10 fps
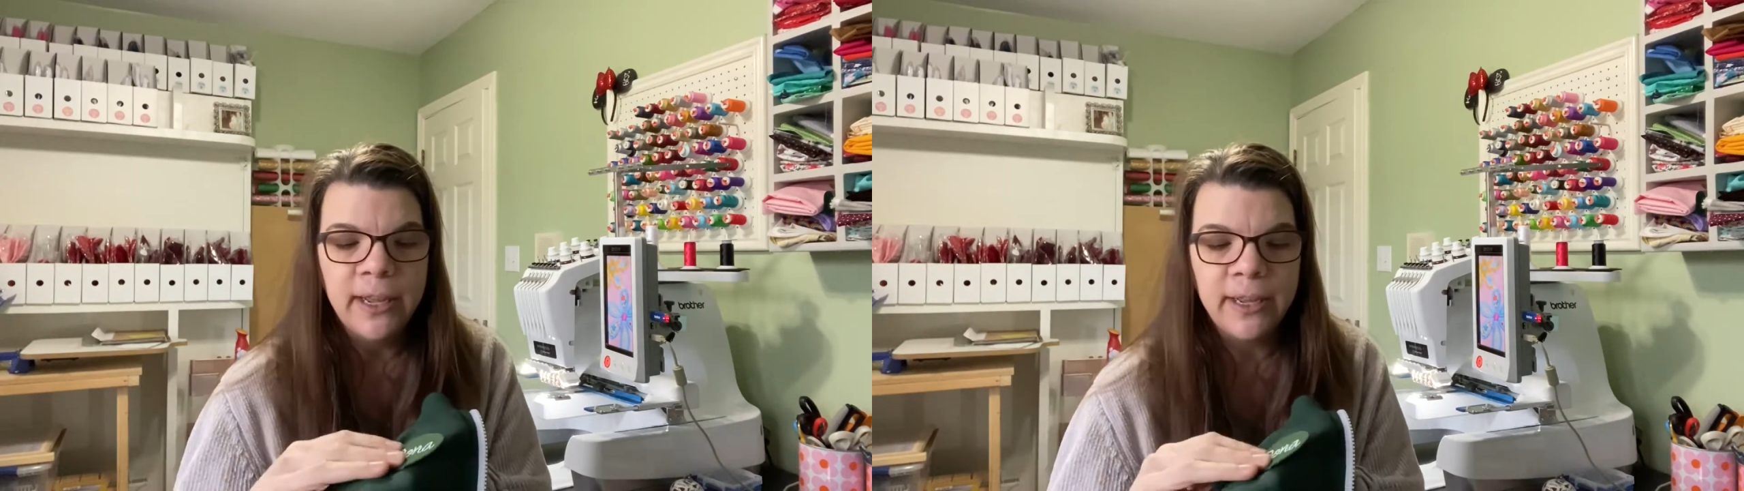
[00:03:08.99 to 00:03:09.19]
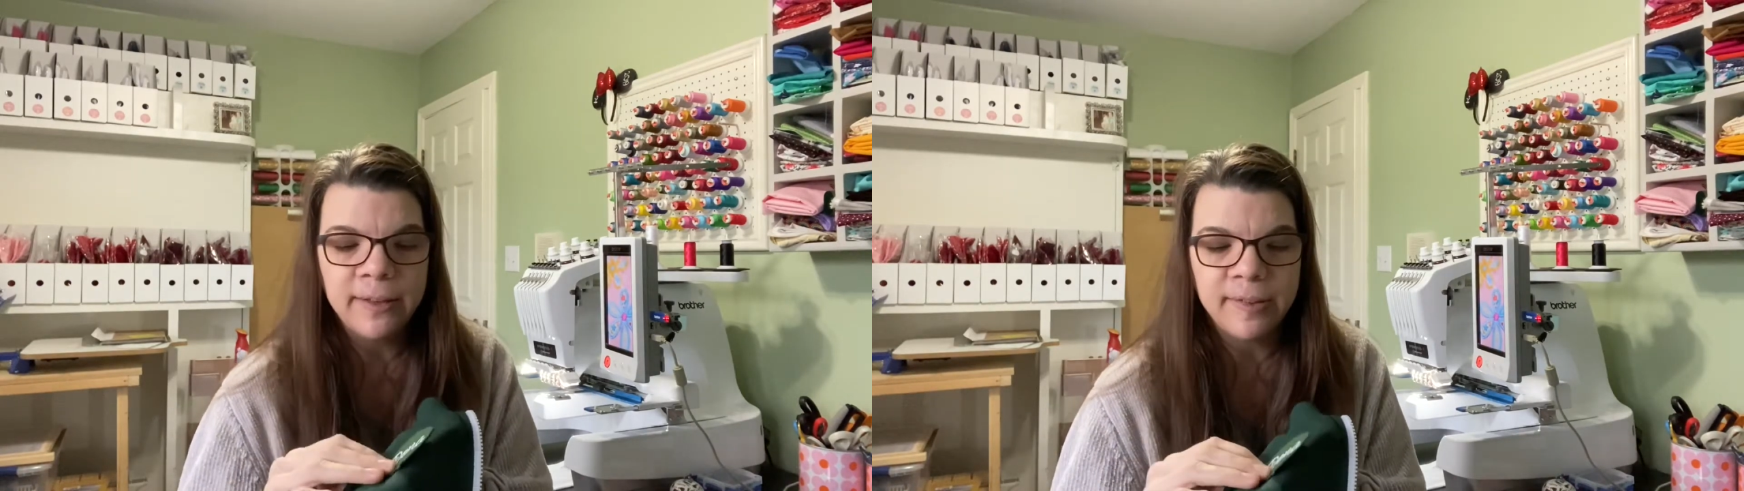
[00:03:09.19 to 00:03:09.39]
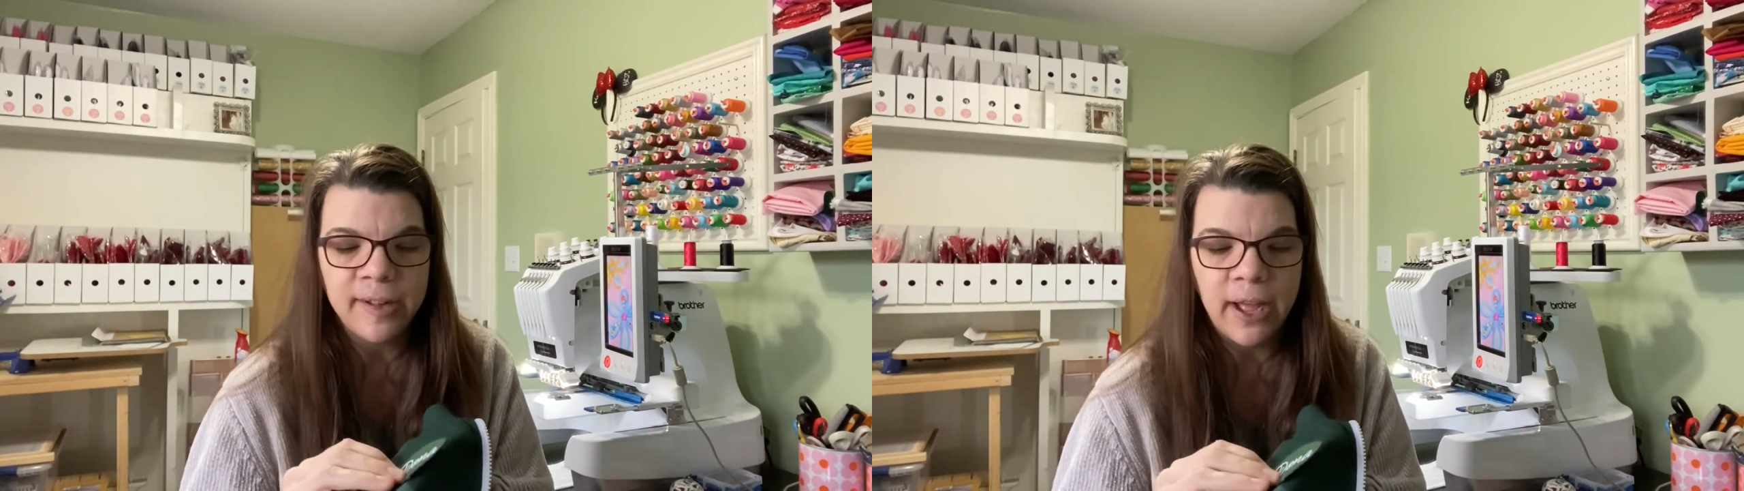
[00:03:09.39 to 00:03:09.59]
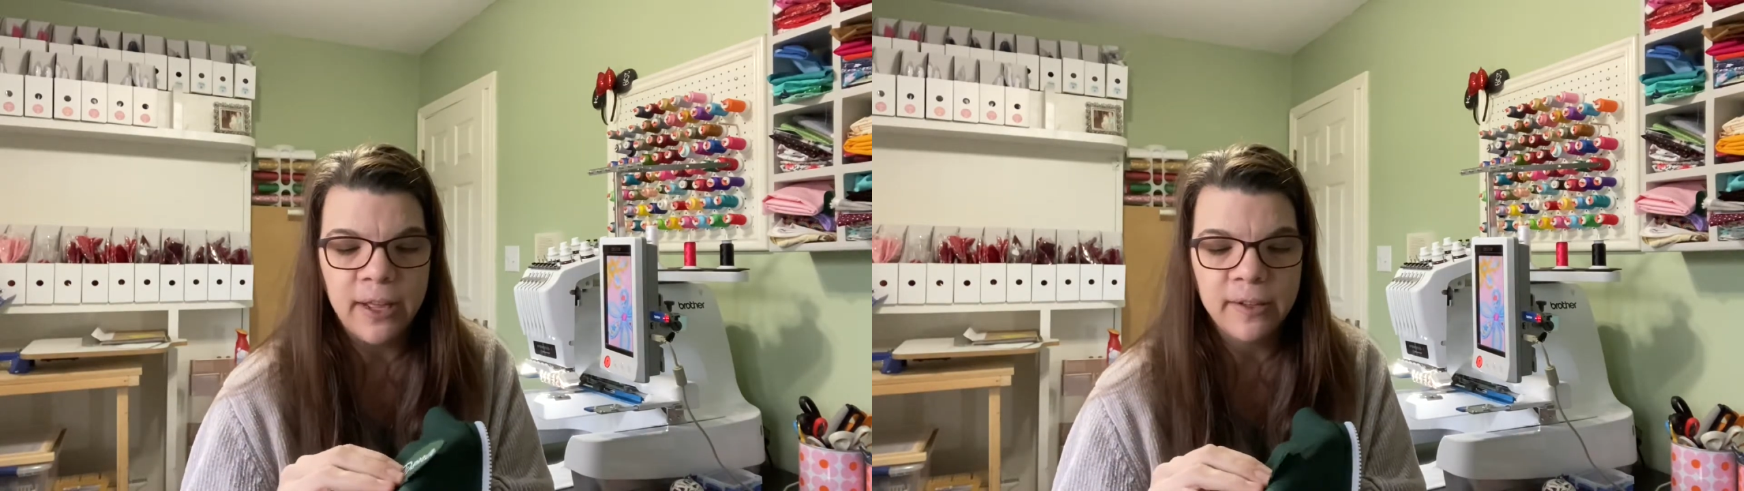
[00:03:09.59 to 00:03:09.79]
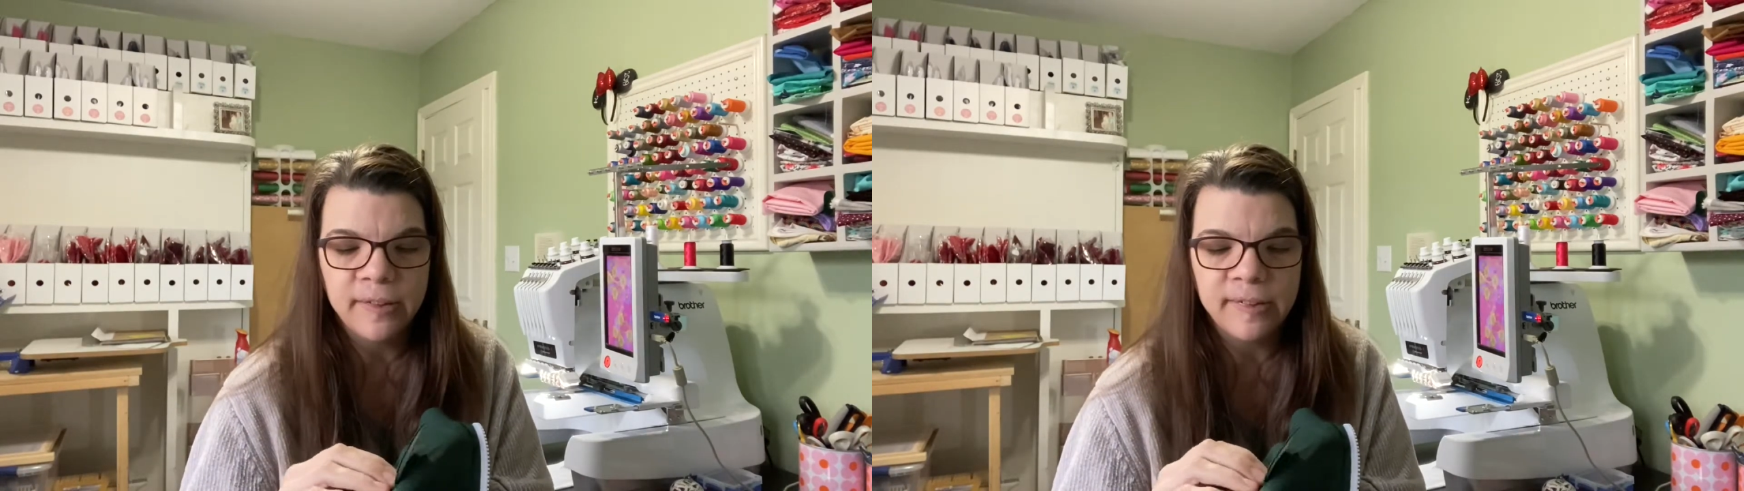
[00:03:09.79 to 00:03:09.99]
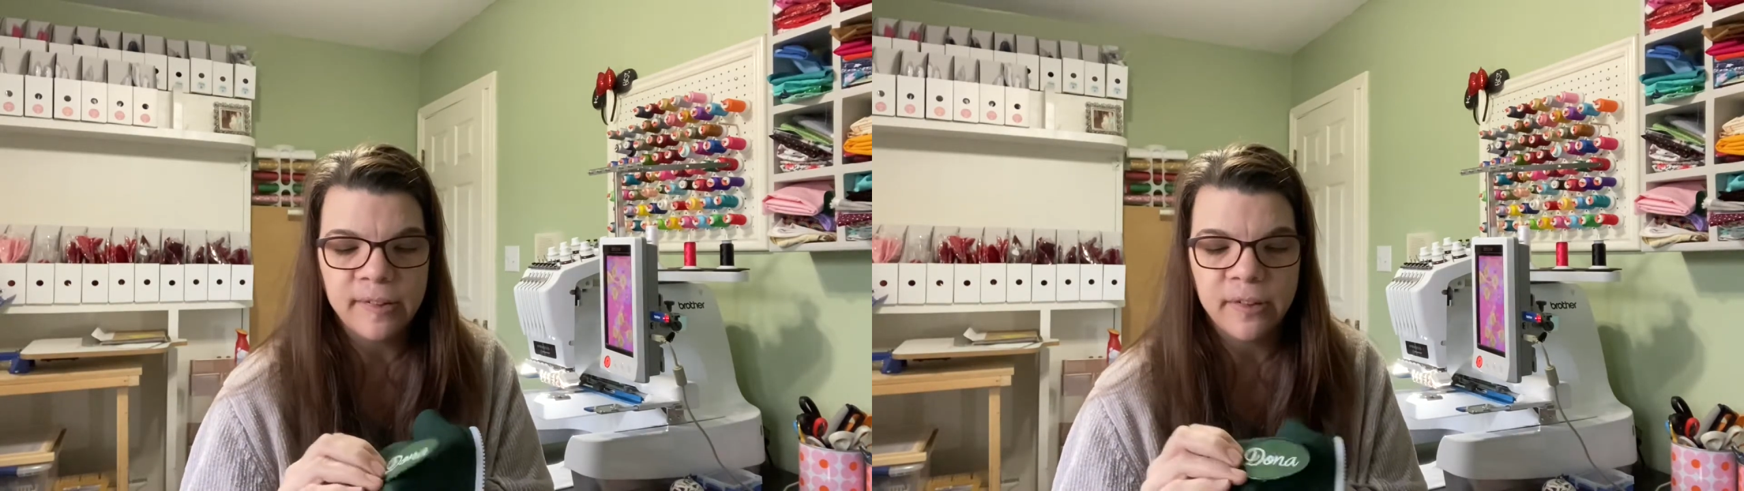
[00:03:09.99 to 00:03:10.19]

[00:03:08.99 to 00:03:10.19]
It does,